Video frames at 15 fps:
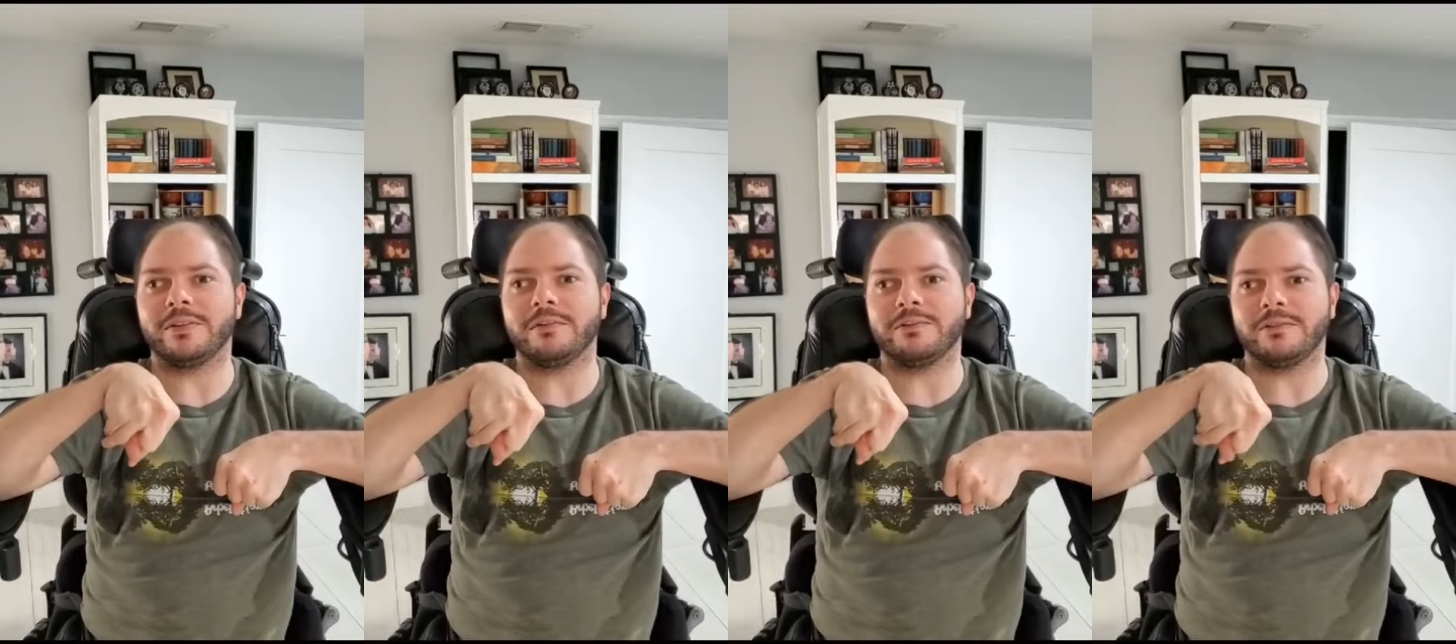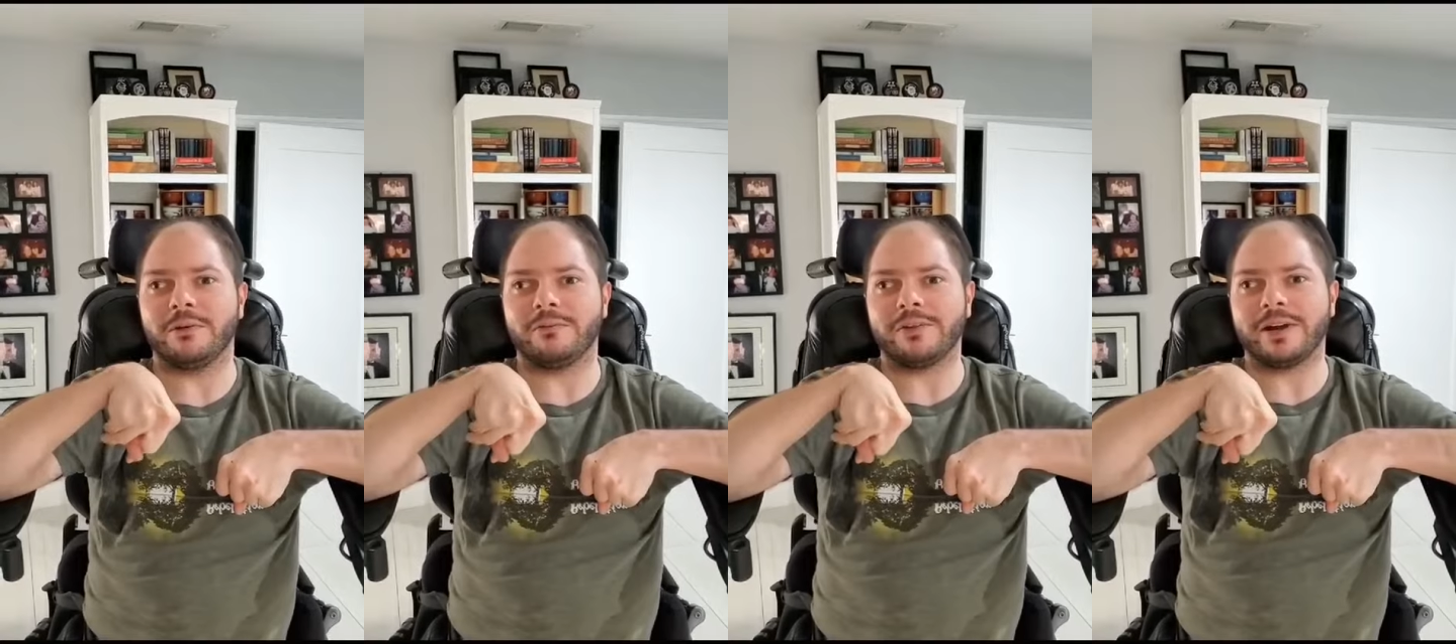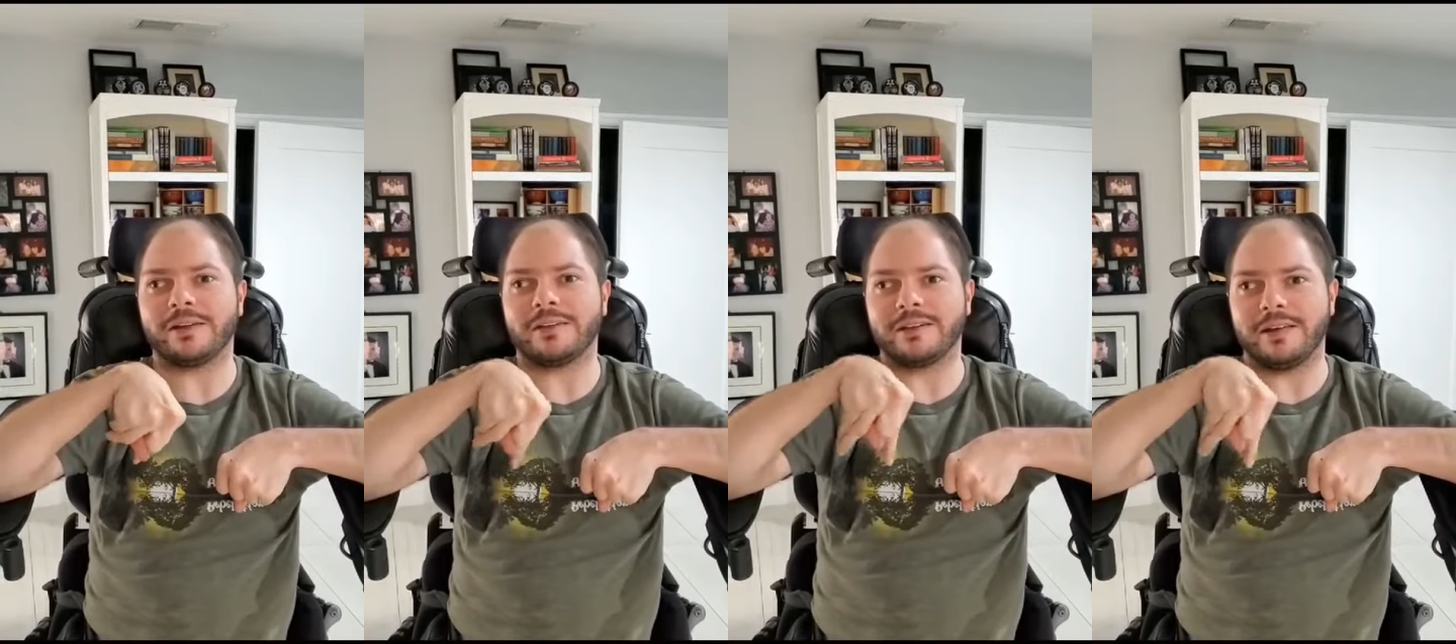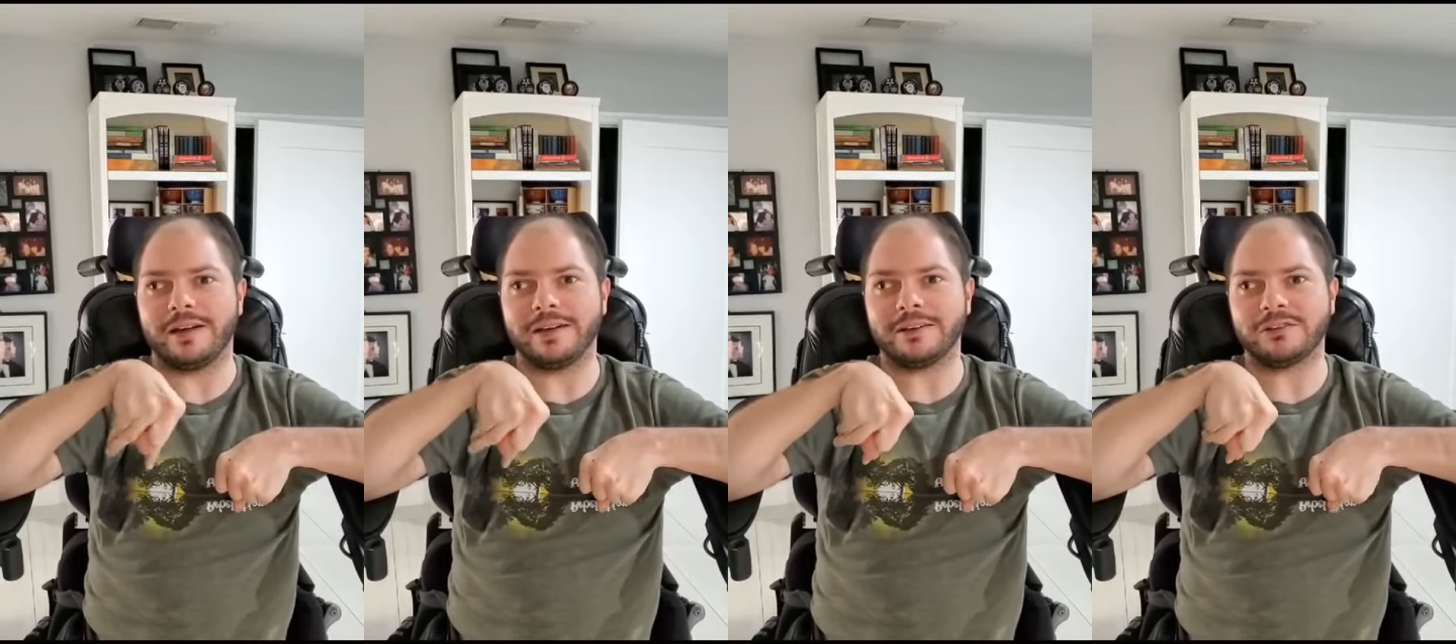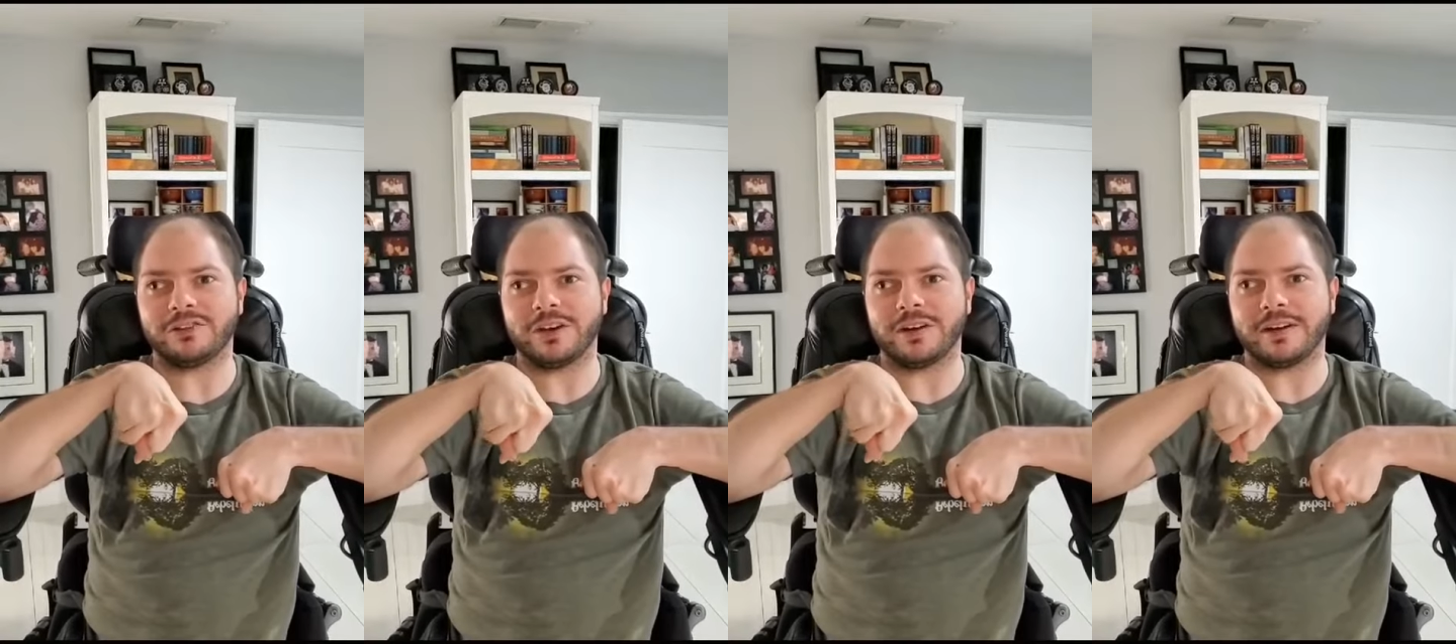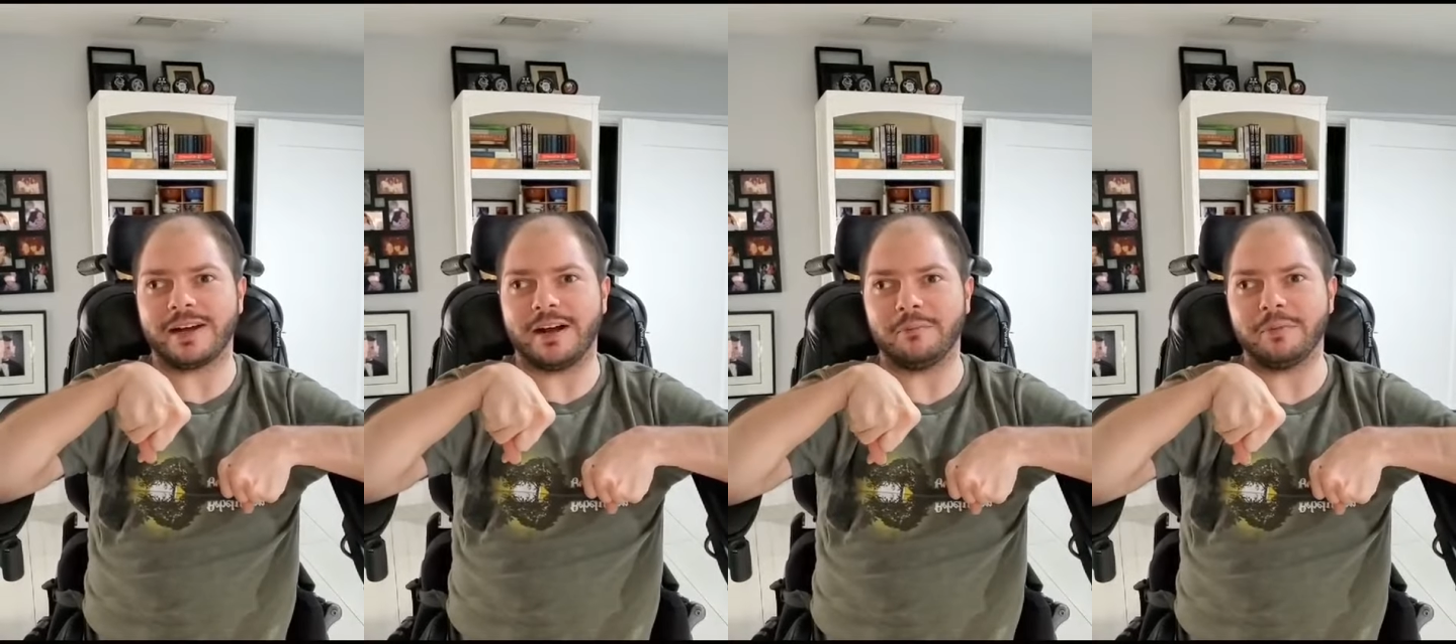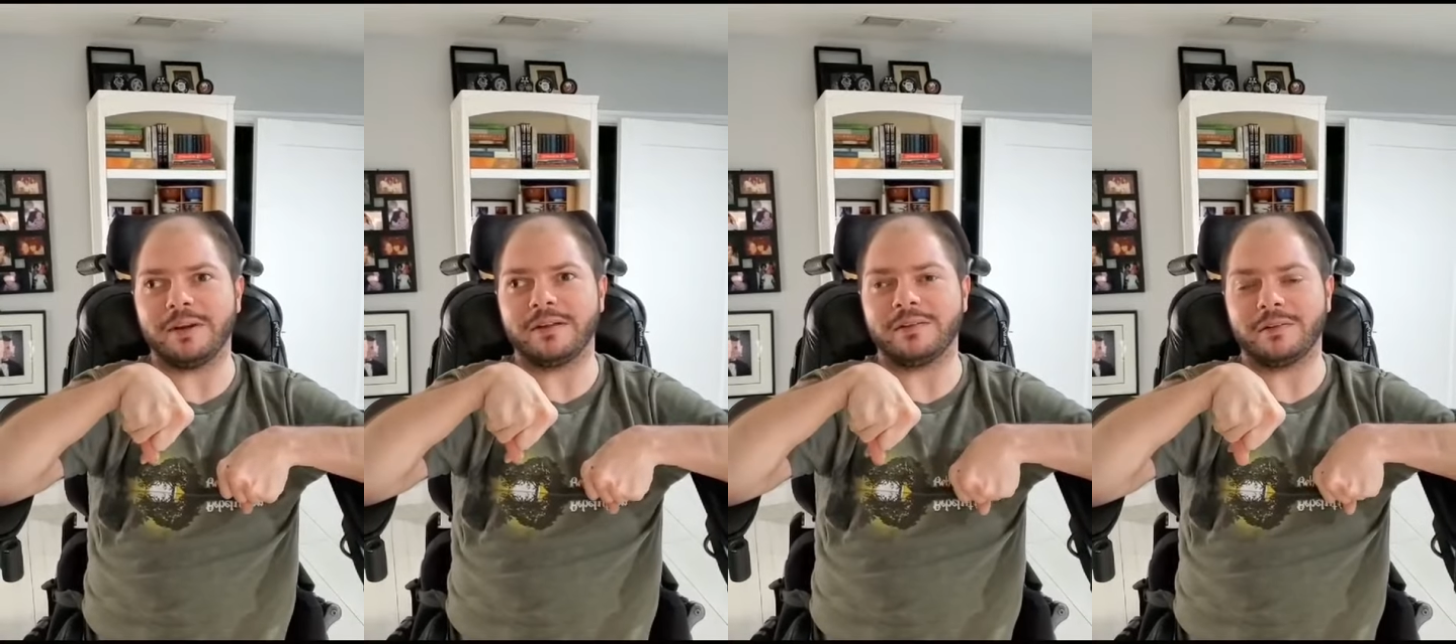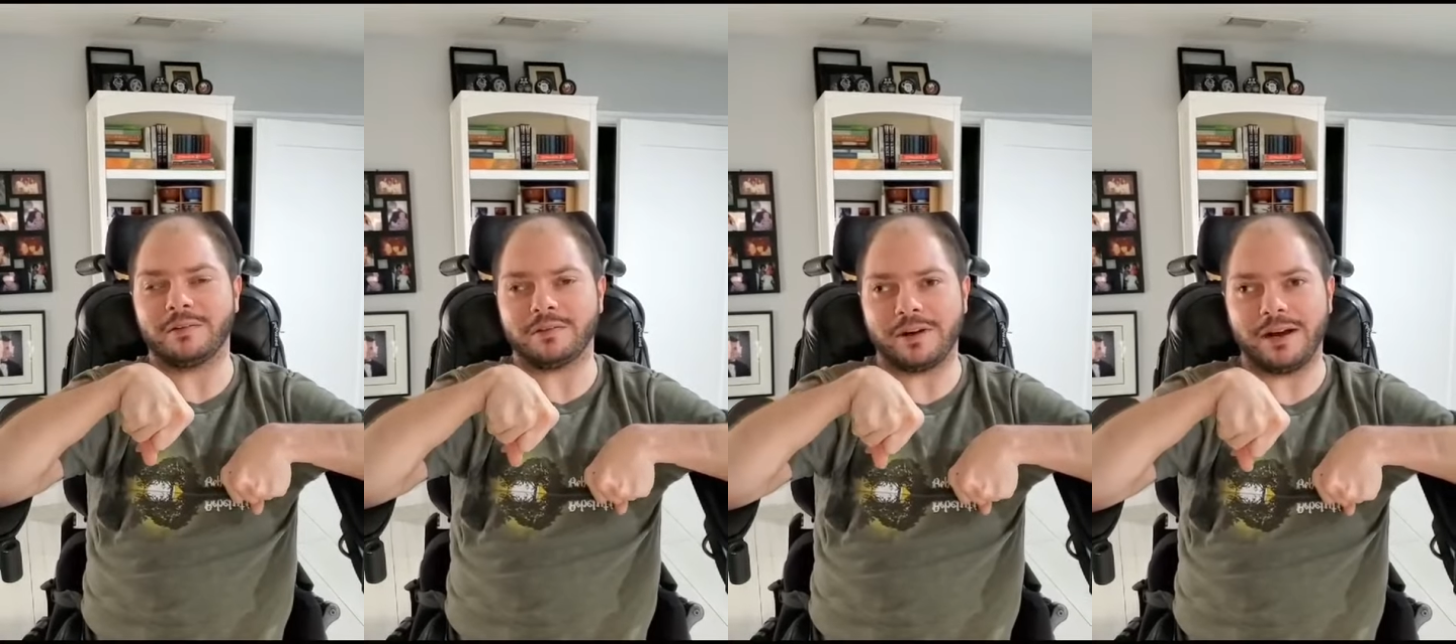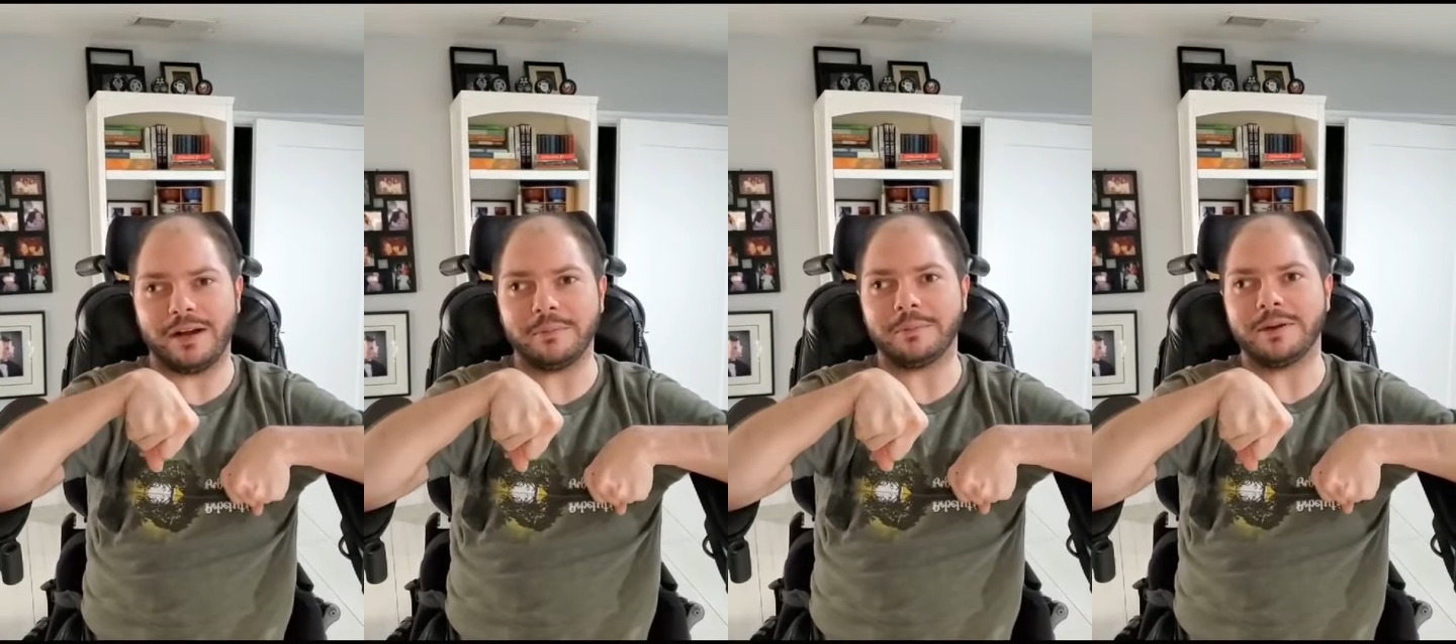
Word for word: don't forget to like, share, comment, and subscribe.